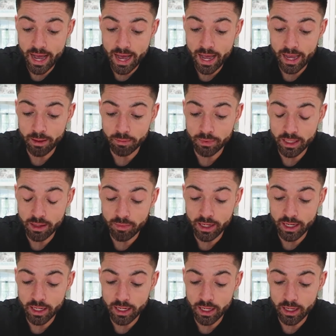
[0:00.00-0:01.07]
I am
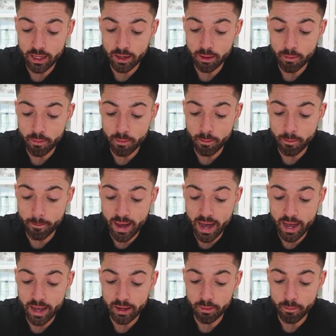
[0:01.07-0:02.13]
limited in
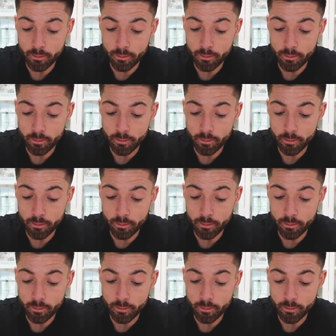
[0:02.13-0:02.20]
my